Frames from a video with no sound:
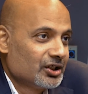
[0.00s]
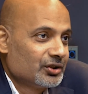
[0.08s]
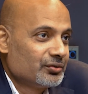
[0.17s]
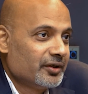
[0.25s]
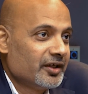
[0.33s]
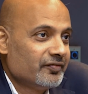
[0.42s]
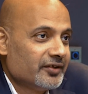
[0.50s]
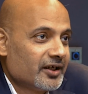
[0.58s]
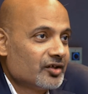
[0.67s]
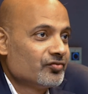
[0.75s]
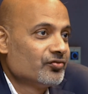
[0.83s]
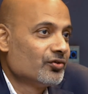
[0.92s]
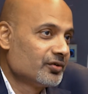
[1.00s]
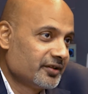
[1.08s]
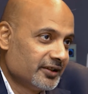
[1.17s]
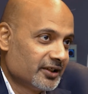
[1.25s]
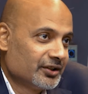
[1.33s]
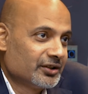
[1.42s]
Today, we are a $4
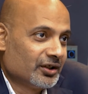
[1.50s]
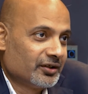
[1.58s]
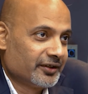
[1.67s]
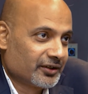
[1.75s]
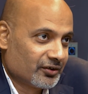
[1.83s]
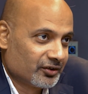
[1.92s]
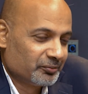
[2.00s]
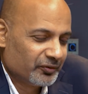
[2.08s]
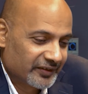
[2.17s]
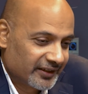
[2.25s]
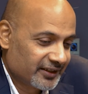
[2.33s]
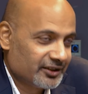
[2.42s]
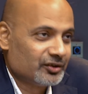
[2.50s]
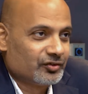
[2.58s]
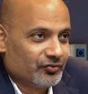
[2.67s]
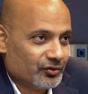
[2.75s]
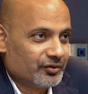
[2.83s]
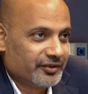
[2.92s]
trillion economy. We're getting to
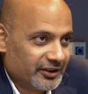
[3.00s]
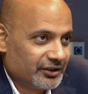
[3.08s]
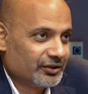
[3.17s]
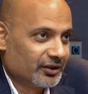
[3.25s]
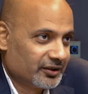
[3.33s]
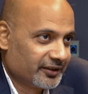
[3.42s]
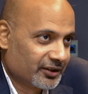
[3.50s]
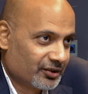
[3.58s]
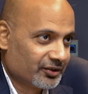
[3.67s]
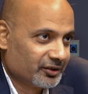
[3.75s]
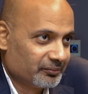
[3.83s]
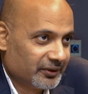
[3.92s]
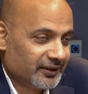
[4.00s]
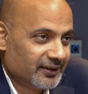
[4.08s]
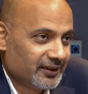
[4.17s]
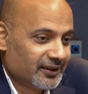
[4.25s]
$4 trillion economy.